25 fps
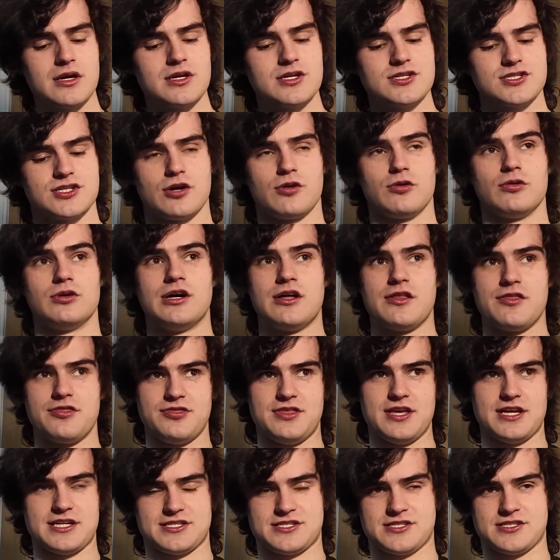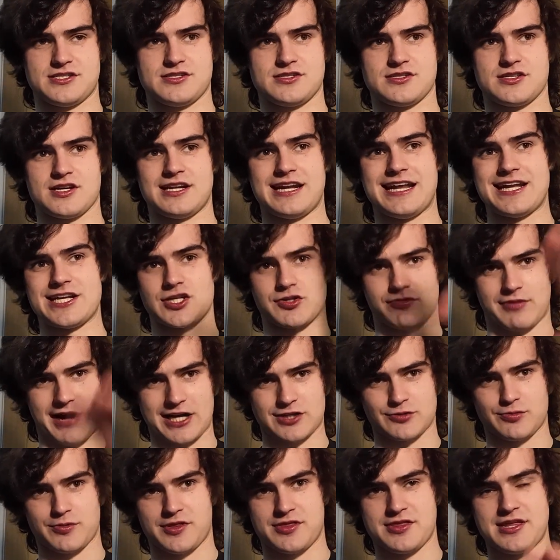So this can
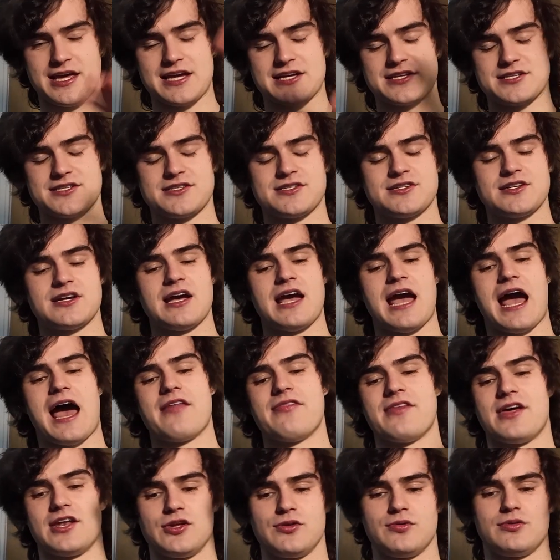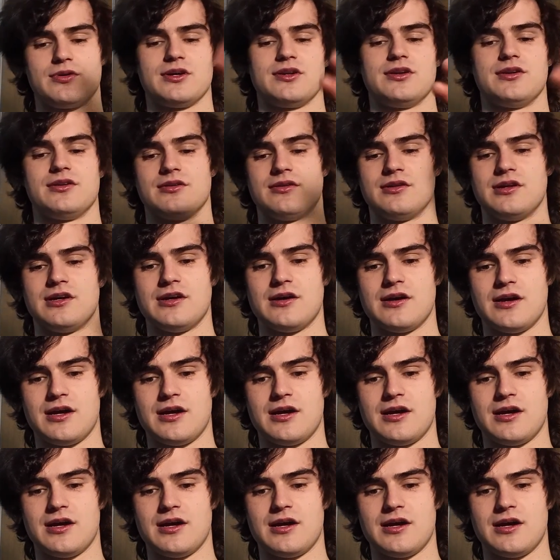interact with this, and then you can